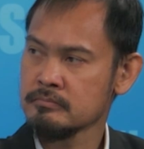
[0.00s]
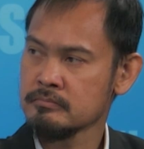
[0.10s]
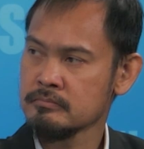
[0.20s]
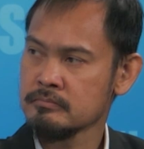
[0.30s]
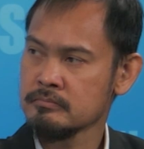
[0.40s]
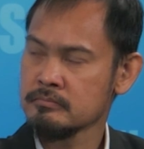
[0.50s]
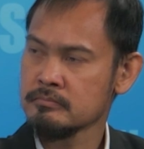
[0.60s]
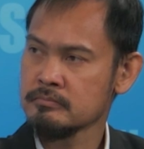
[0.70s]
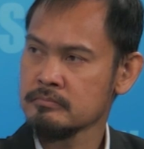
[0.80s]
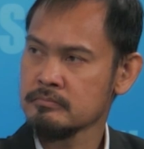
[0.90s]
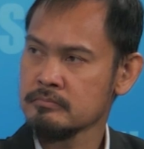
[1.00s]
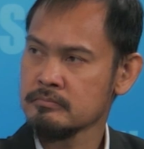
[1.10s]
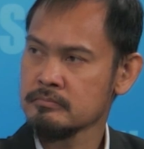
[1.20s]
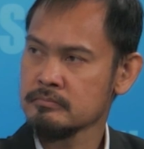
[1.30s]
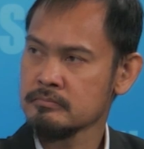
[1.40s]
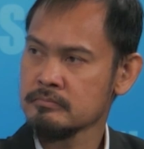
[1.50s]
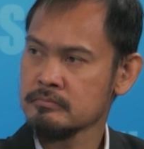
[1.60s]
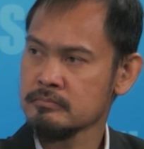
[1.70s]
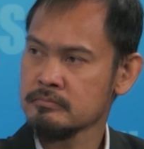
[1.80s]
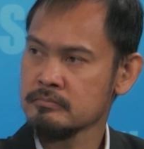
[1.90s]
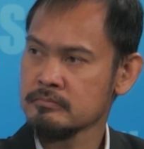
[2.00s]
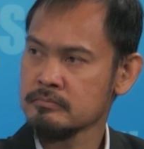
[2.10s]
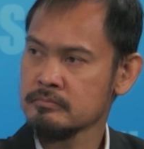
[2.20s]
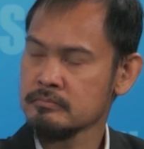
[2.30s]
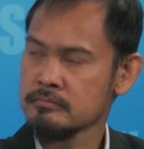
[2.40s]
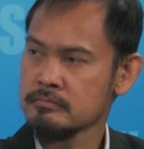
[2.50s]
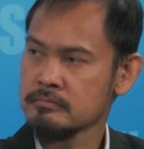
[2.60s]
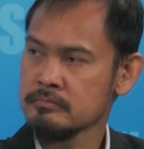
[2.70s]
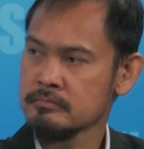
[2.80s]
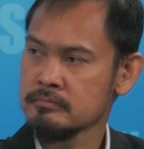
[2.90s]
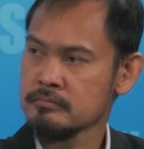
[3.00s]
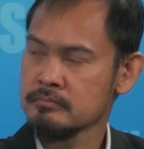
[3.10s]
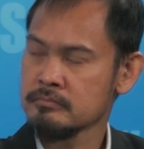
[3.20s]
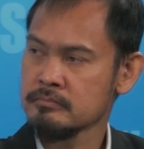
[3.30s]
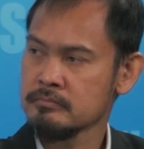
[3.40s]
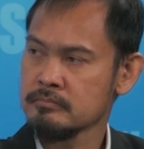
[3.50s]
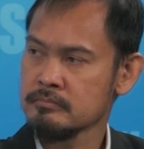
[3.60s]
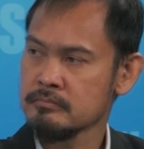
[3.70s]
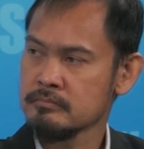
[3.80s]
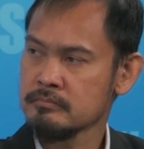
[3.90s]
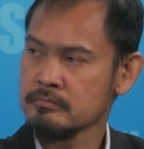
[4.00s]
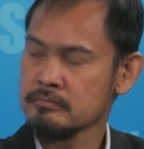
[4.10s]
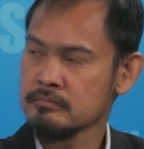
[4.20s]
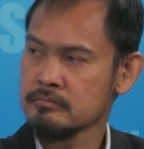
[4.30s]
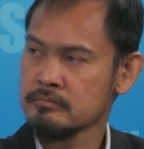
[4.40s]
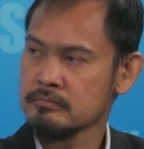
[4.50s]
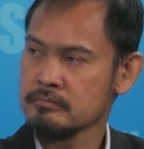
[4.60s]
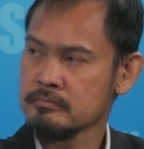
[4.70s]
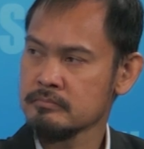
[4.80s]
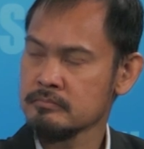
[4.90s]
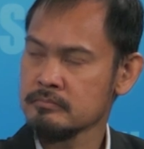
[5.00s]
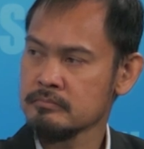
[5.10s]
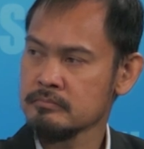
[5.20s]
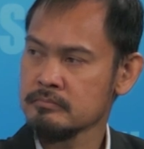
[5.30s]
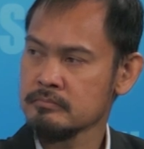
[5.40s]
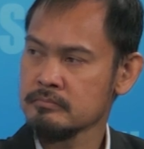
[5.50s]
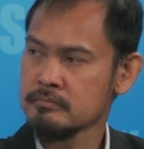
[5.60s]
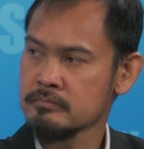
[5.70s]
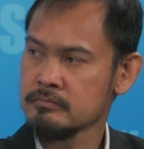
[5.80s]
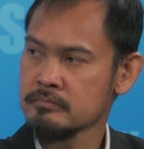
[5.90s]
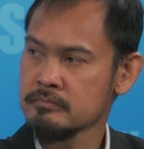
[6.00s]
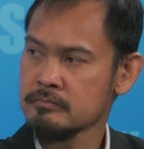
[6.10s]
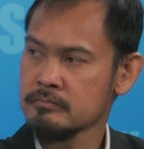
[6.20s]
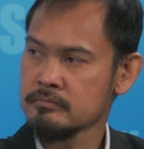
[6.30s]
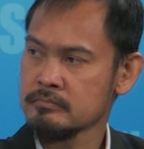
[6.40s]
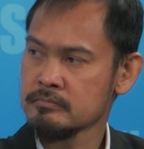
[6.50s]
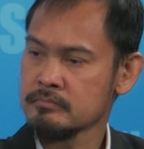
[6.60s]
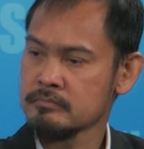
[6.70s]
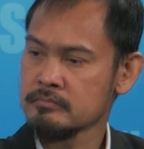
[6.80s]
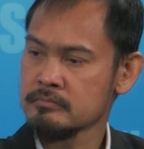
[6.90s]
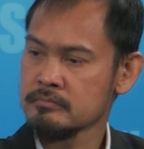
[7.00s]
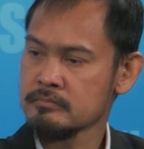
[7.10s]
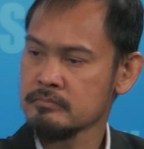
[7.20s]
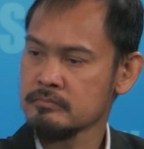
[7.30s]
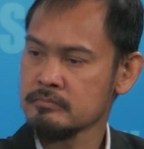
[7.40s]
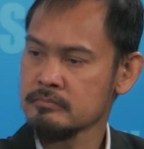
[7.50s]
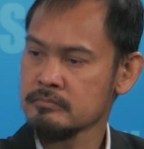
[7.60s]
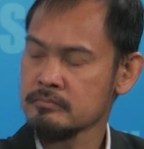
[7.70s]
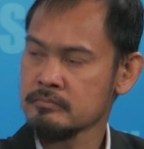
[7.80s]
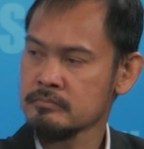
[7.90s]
(not speaking)